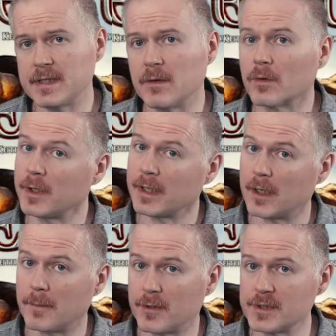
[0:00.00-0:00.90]
and we're going to get
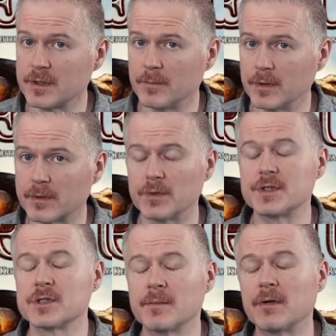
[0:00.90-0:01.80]
our personal book, which
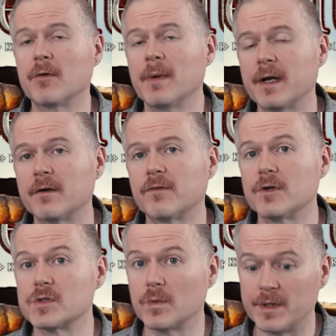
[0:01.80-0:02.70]
is going to be a reminder for
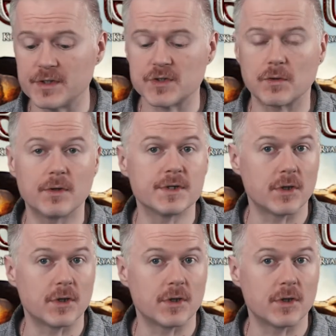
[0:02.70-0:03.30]
us when the stories